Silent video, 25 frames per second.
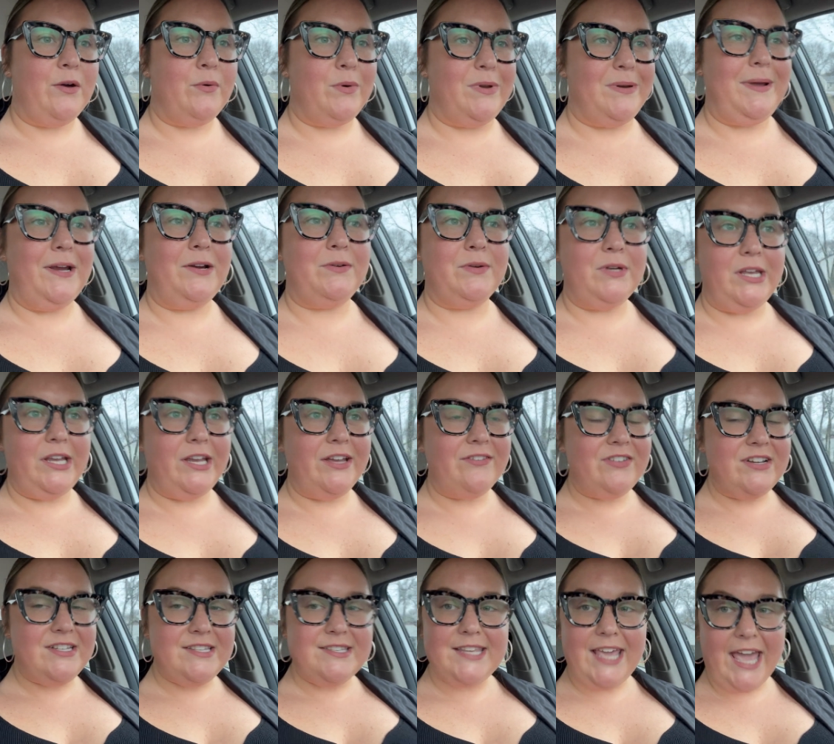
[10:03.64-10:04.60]
one of my really good
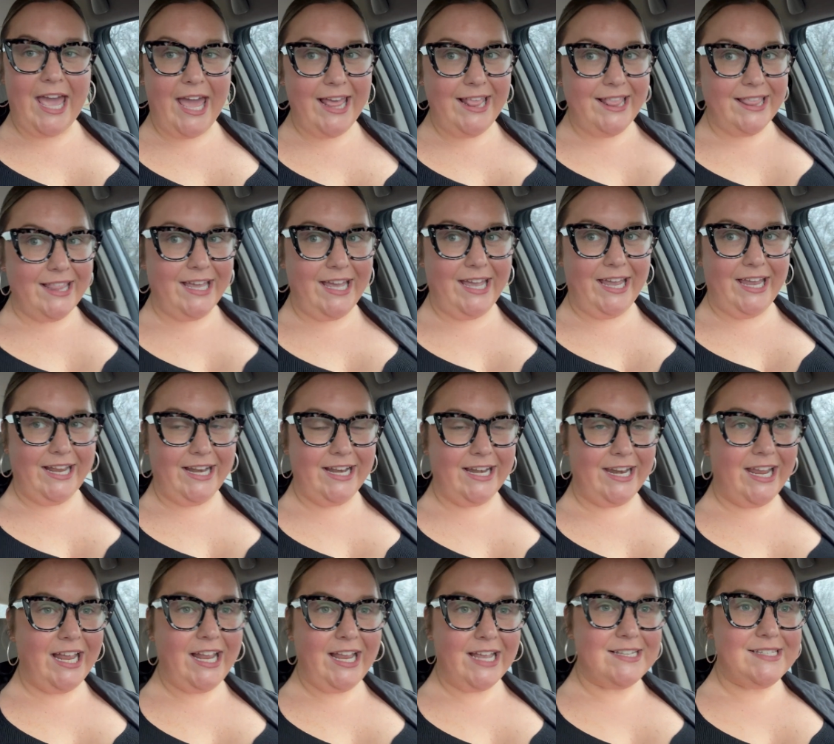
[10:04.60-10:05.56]
friends,
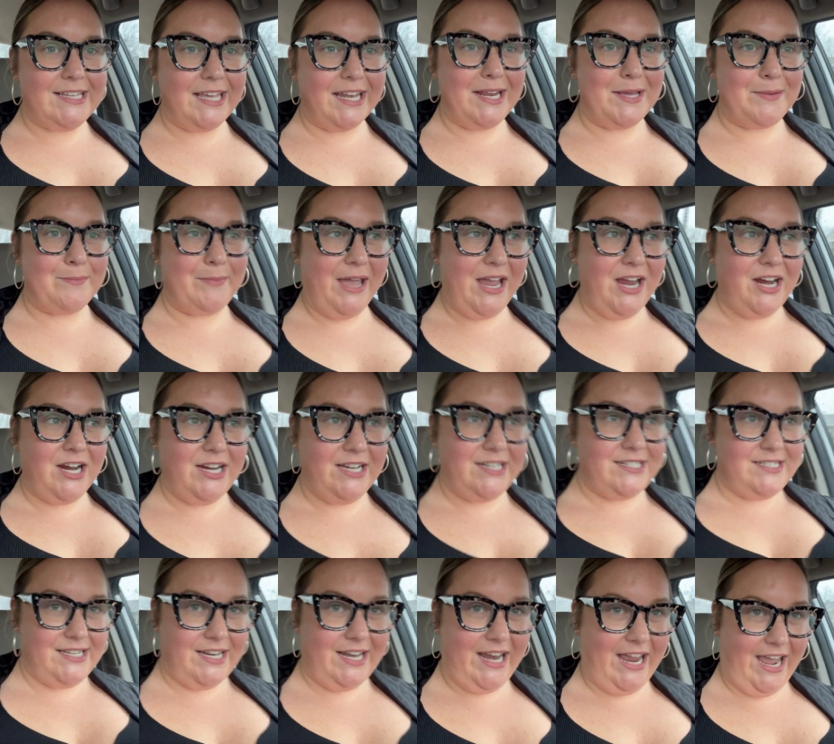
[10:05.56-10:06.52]
Kaitlyn, is getting married
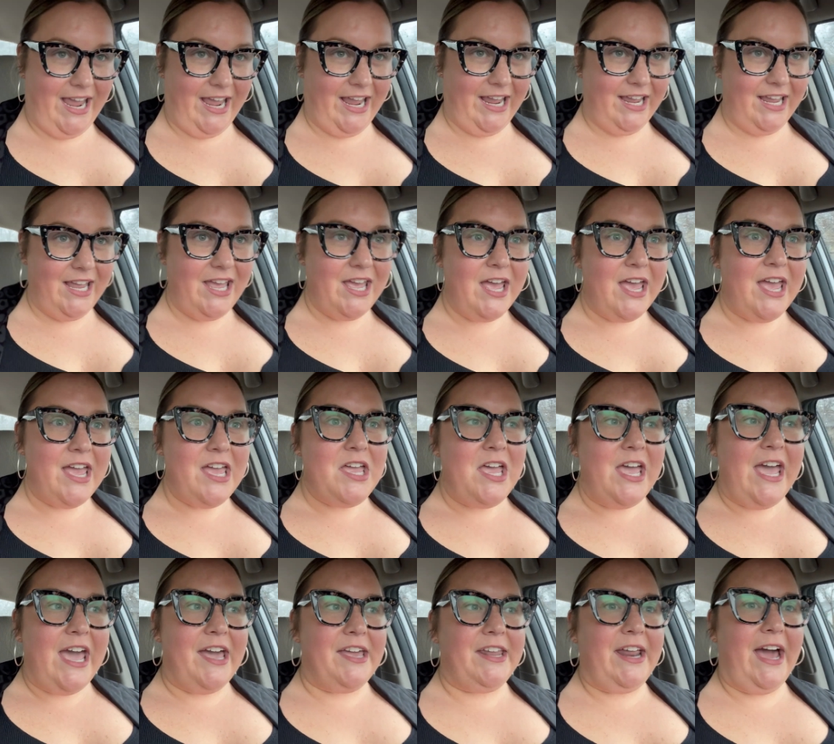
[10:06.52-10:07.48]
today.
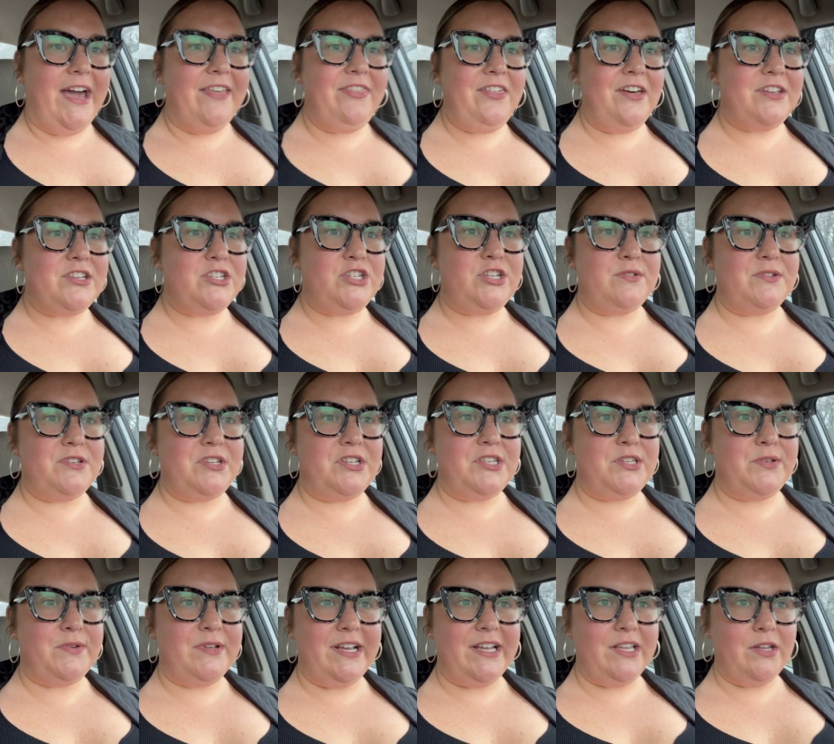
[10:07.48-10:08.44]
And I thought she was just
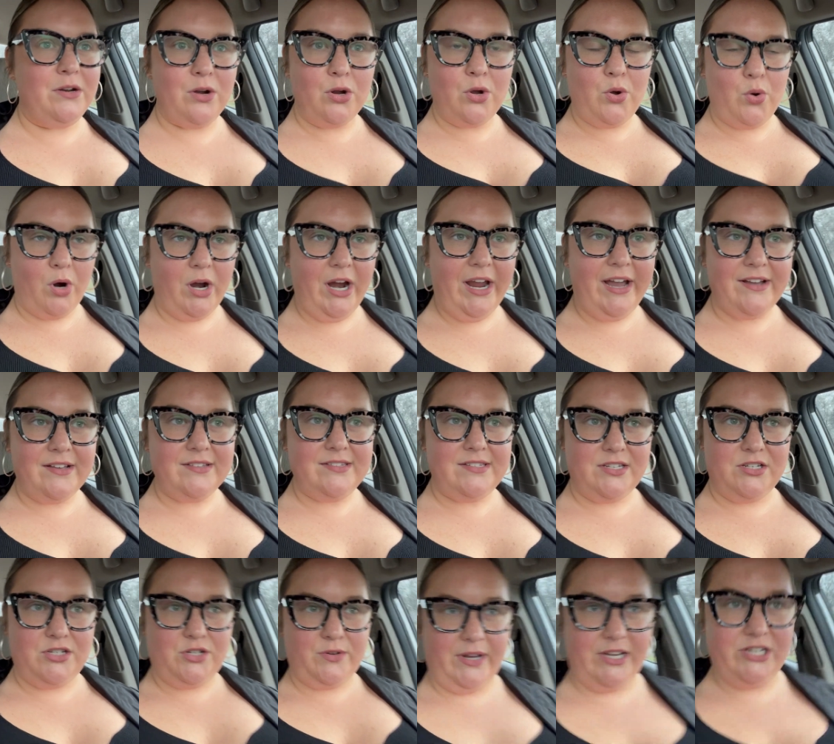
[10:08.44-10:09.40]
doing a little courthouse
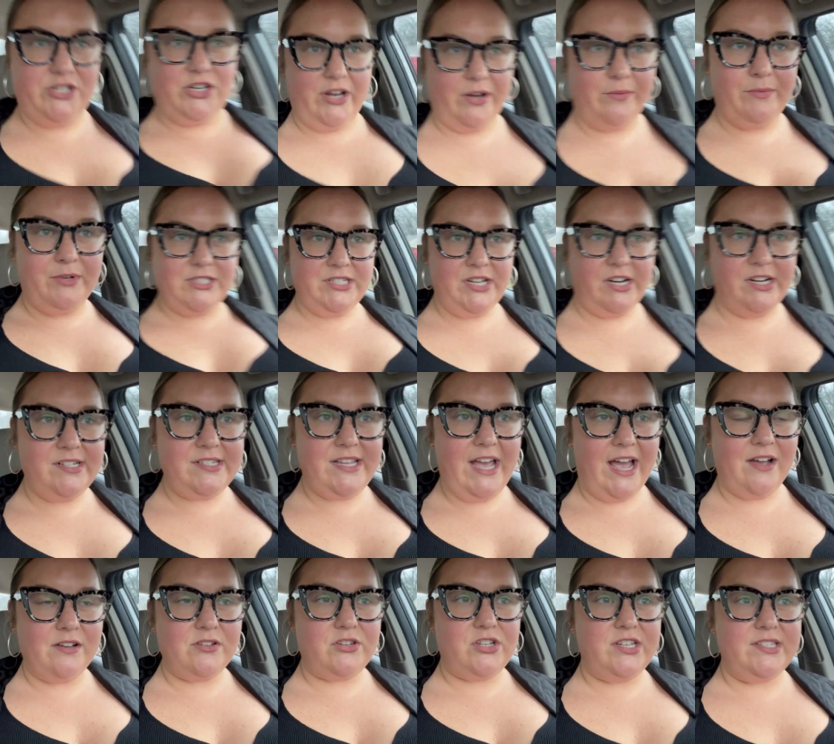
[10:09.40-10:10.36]
situation. Well, turns
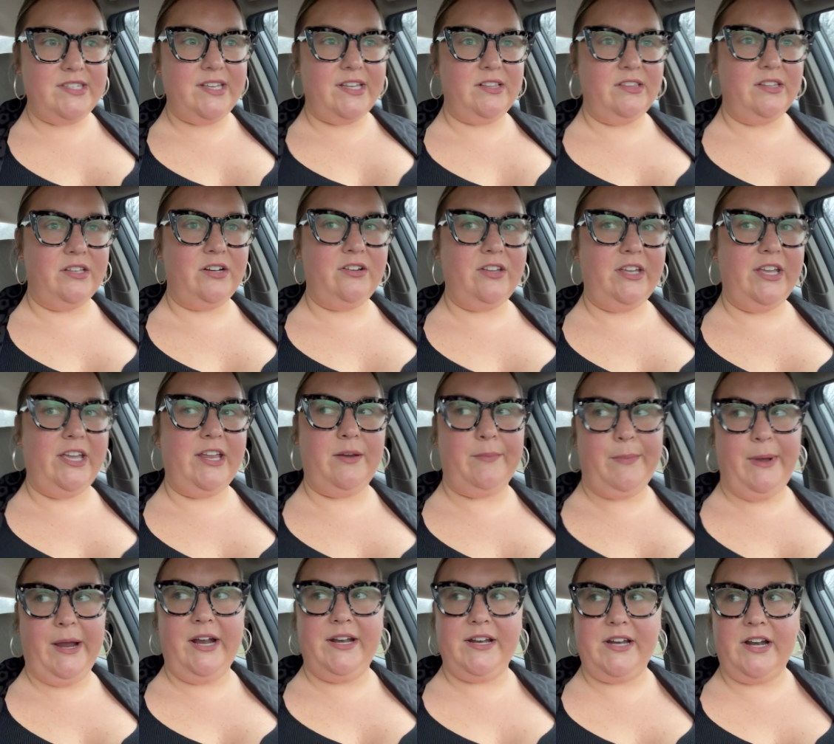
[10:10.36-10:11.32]
out she's like literally getting
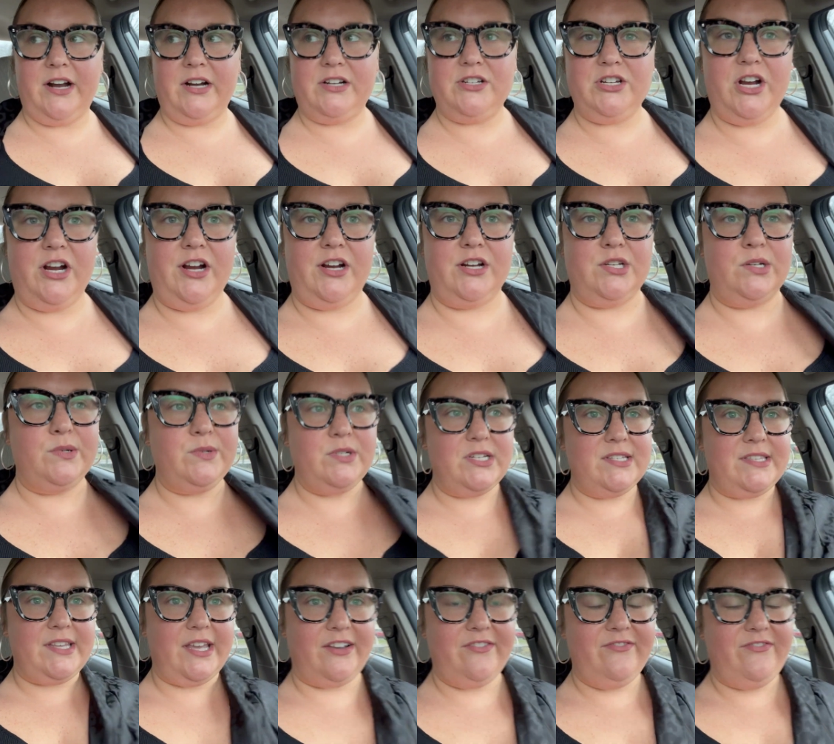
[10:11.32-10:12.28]
married at our church, which is
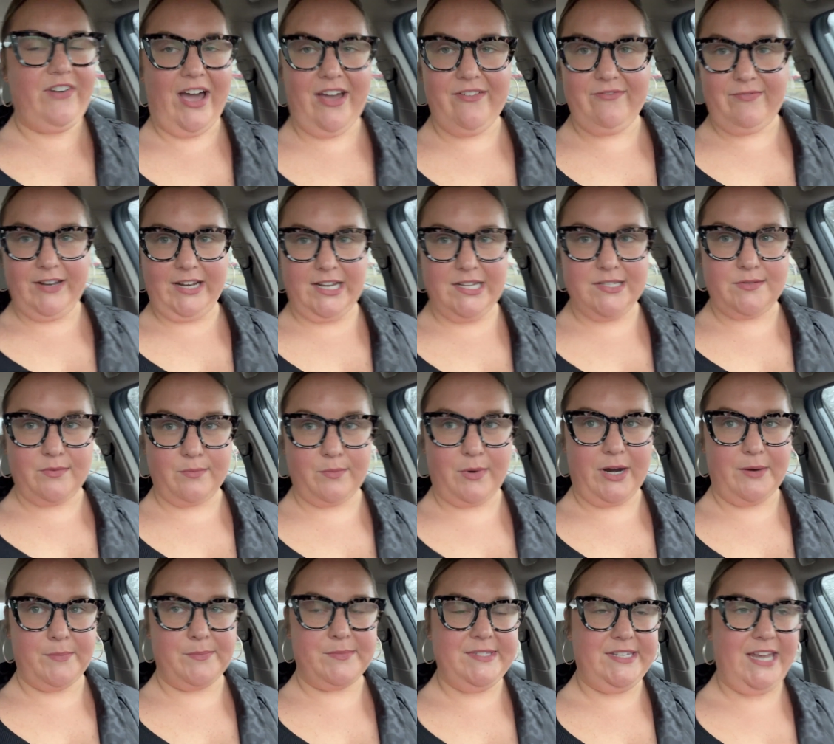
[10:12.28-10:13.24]
like five minutes from where
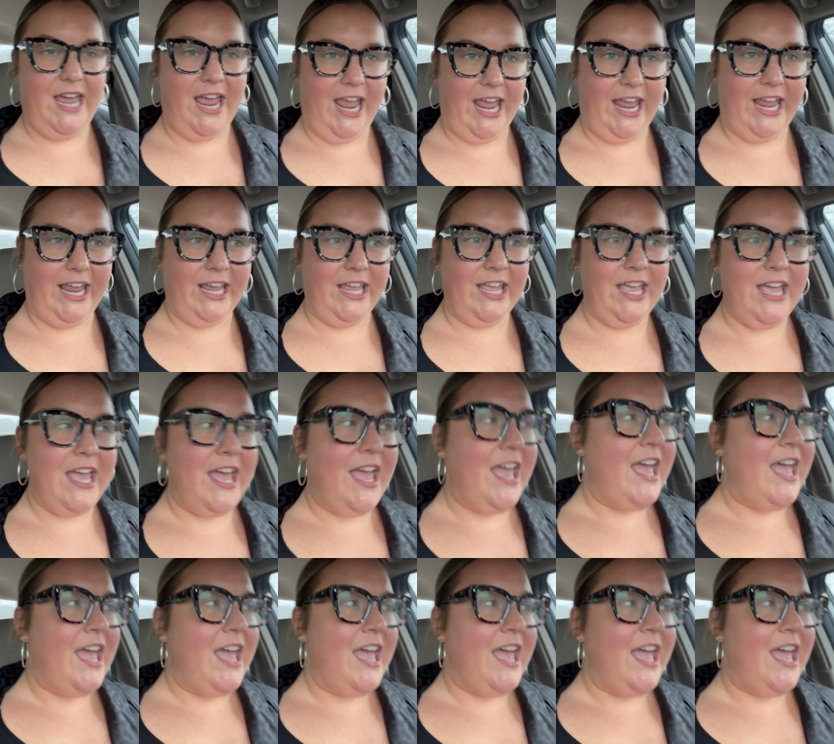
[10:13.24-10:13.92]
I'm staying.